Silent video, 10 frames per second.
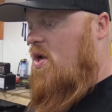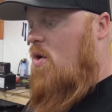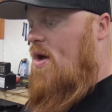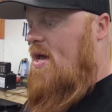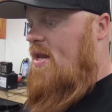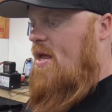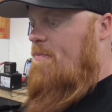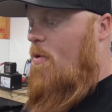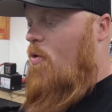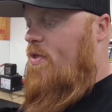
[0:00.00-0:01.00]
to go ahead
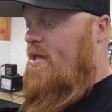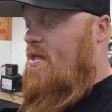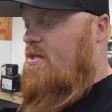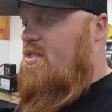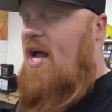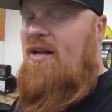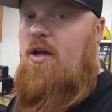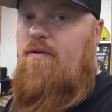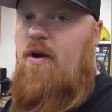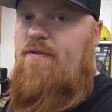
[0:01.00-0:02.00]
and pull the side
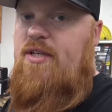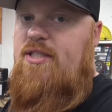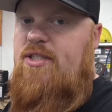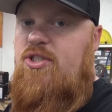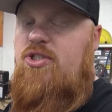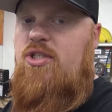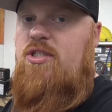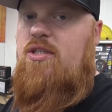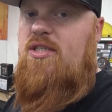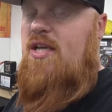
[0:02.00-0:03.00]
cover off this engine
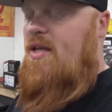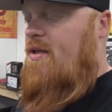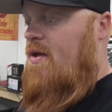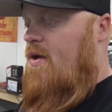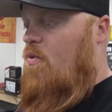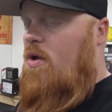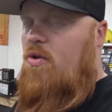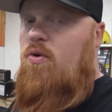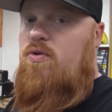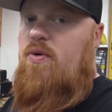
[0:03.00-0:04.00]
just to see what
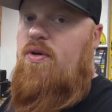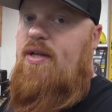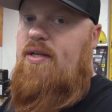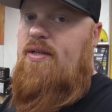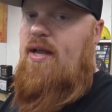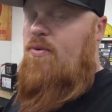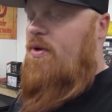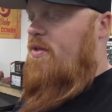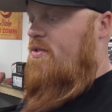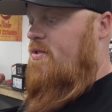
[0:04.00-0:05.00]
tools we're going to need to take
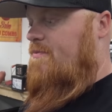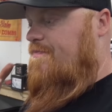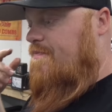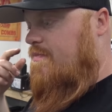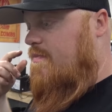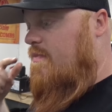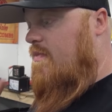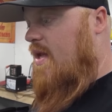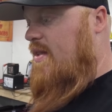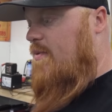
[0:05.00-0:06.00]
with us,
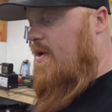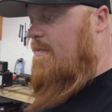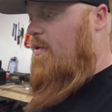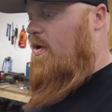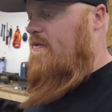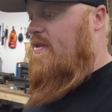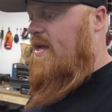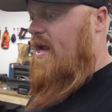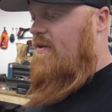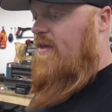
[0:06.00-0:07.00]
and then we can pull
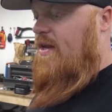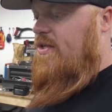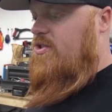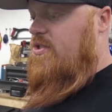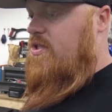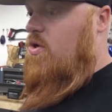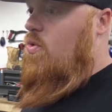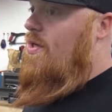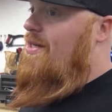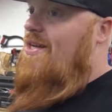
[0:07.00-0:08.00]
everything out of that engine. So
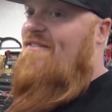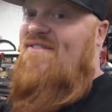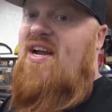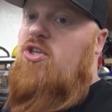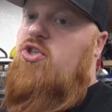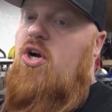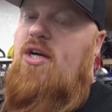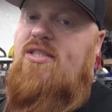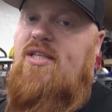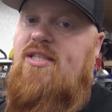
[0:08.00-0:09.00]
fingers
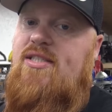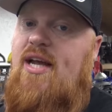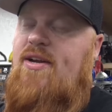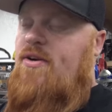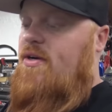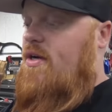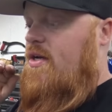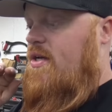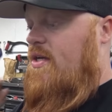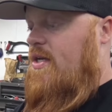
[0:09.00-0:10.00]
crossed that the stator